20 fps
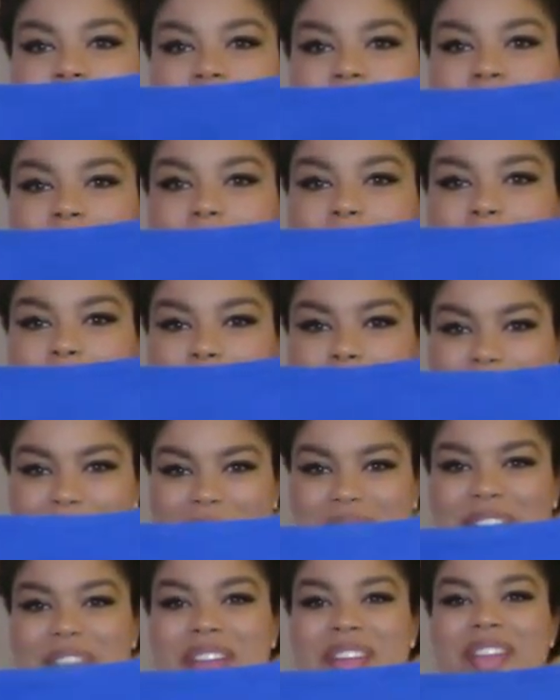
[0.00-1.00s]
are
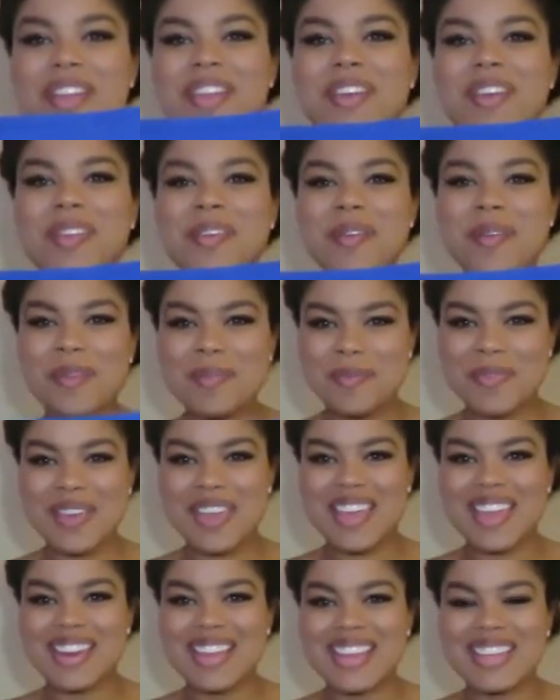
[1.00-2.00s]
period
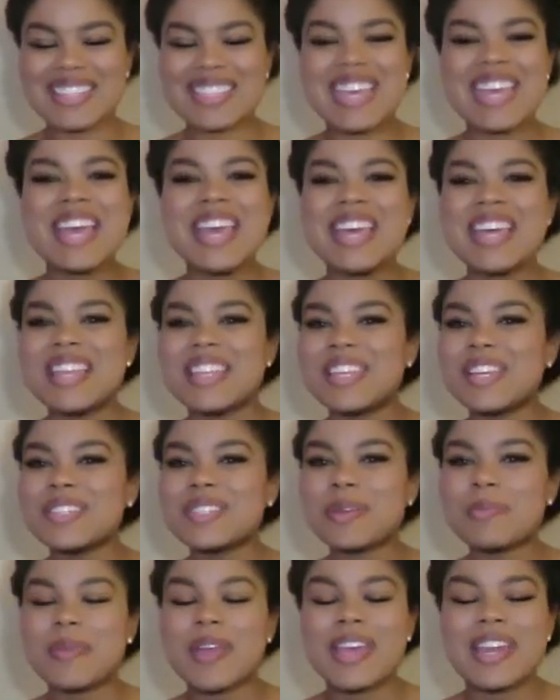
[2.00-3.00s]
panties.
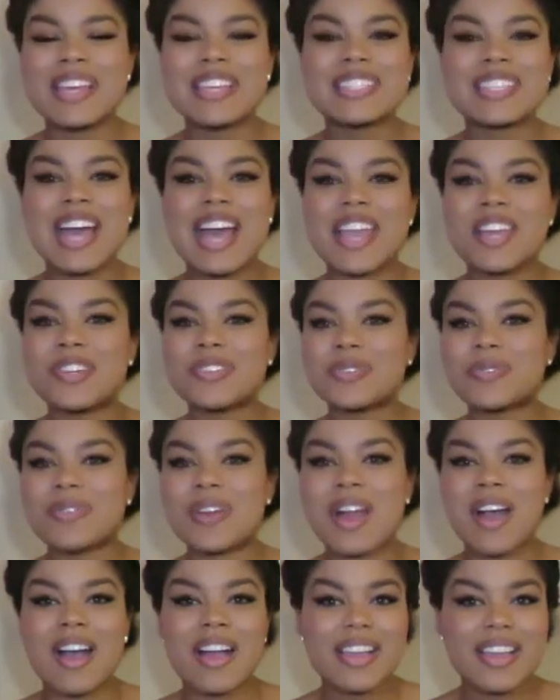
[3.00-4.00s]
These are panties, I do
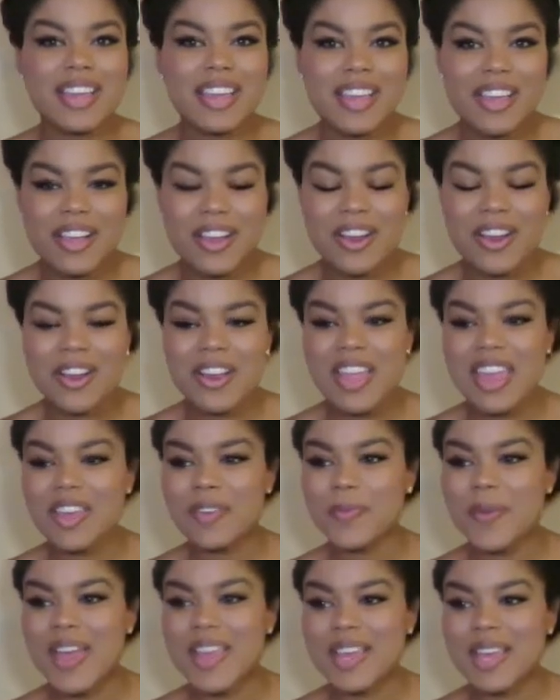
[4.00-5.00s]
not care
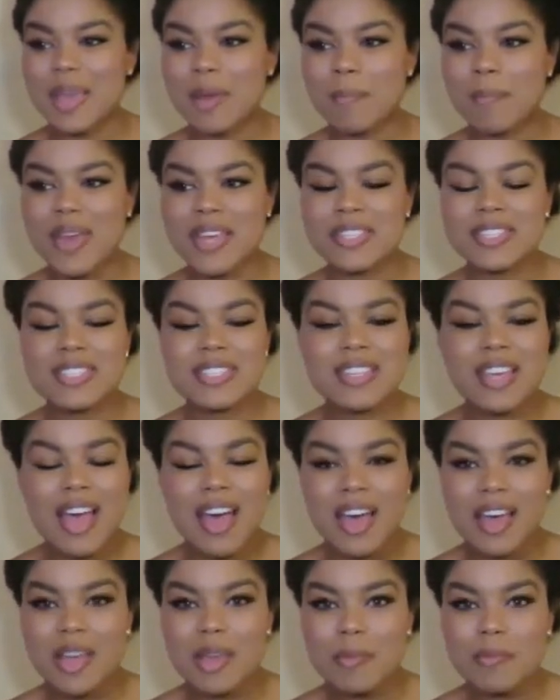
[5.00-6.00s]
if I get messed
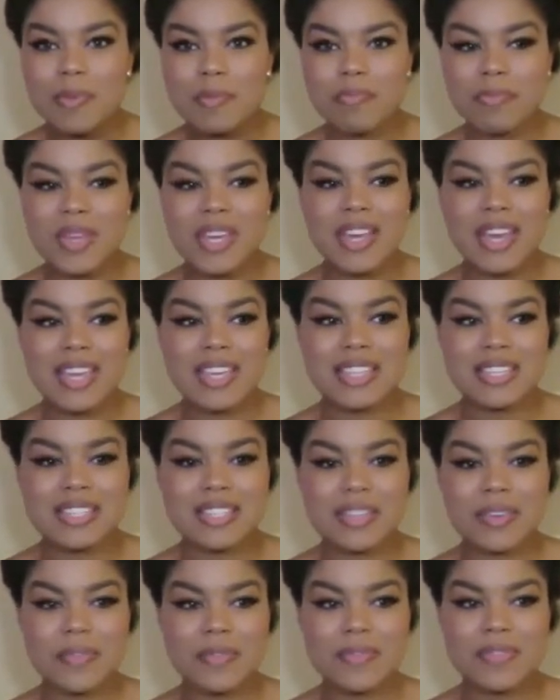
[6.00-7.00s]
up,
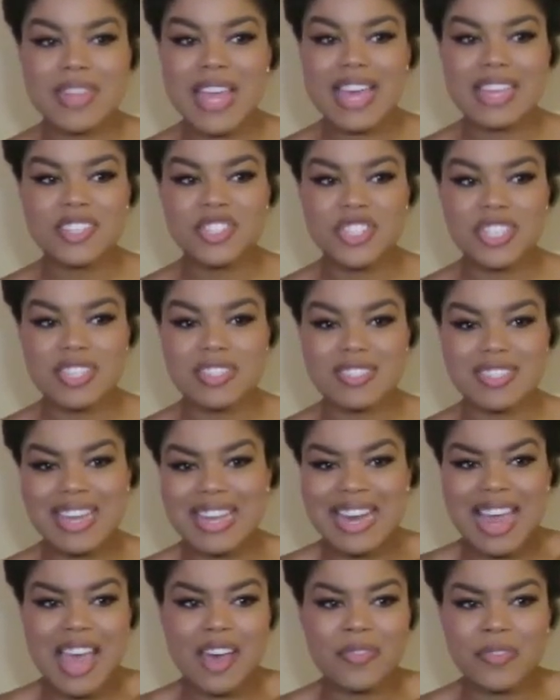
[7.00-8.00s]
because that's just
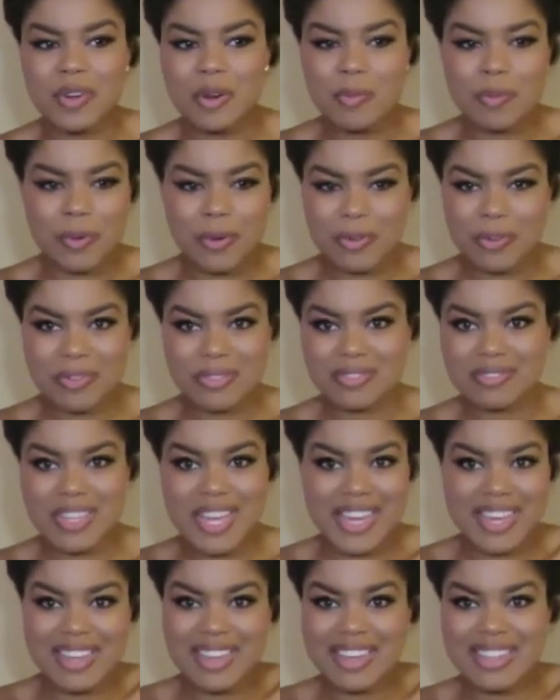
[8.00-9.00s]
inevitable,
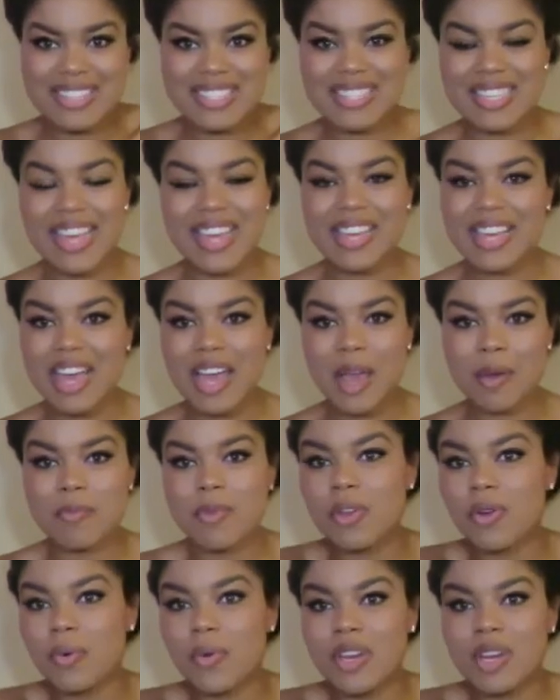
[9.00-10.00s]
I guess. Like,
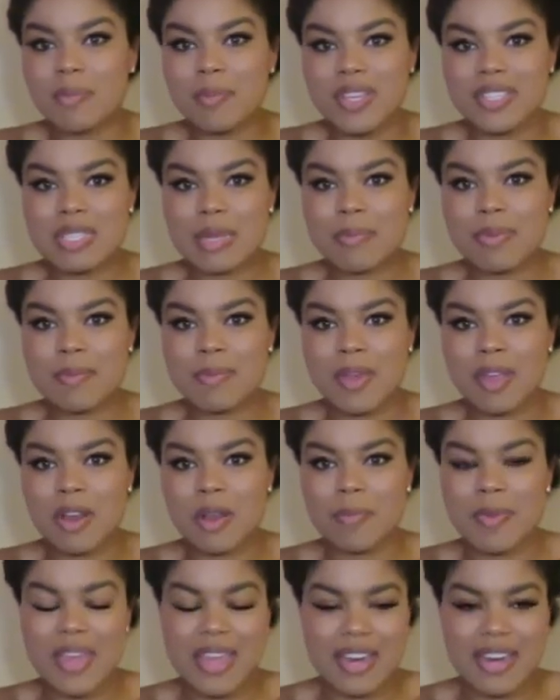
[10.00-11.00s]
I'm going to mess up a
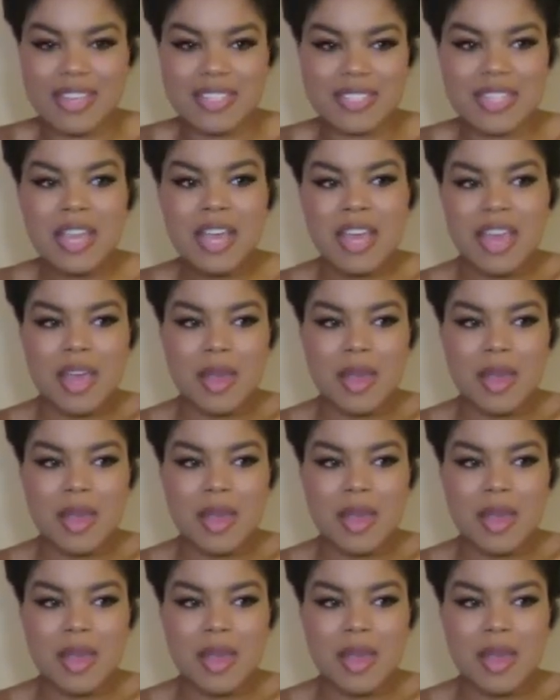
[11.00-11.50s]
pair of panties